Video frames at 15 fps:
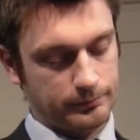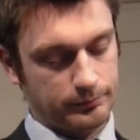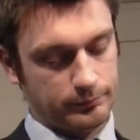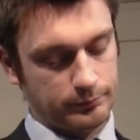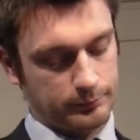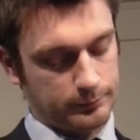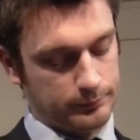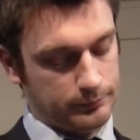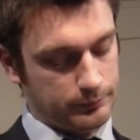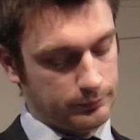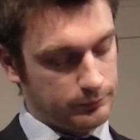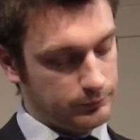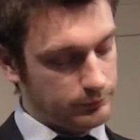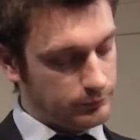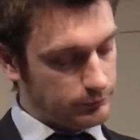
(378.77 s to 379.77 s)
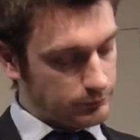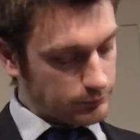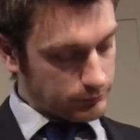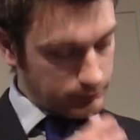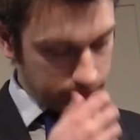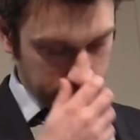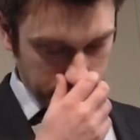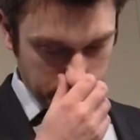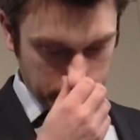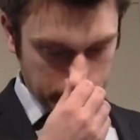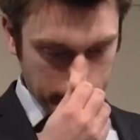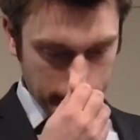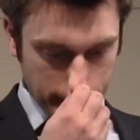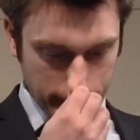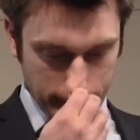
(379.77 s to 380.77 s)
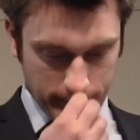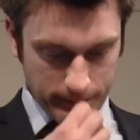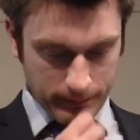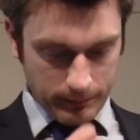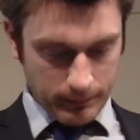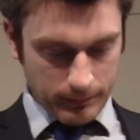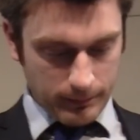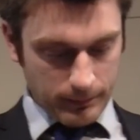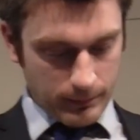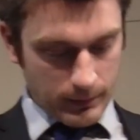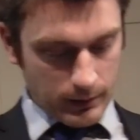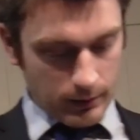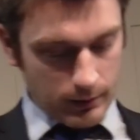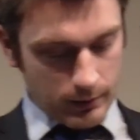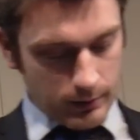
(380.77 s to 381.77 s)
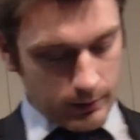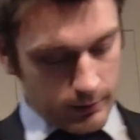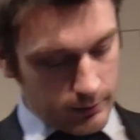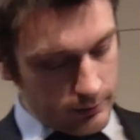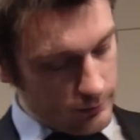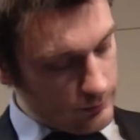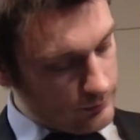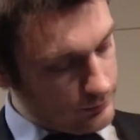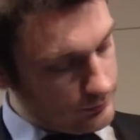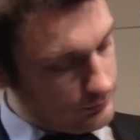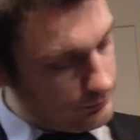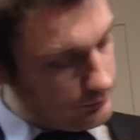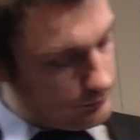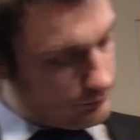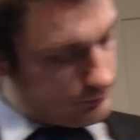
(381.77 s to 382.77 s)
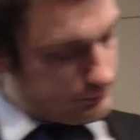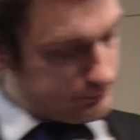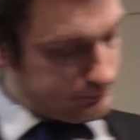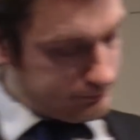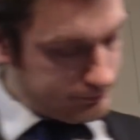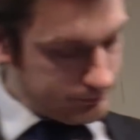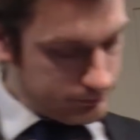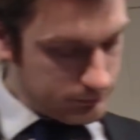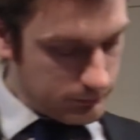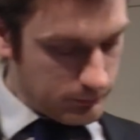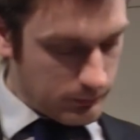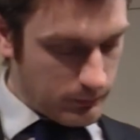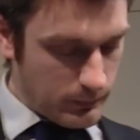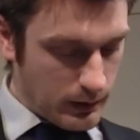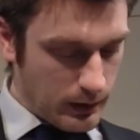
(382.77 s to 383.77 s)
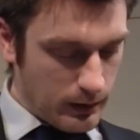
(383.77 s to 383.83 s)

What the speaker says: (no one is talking)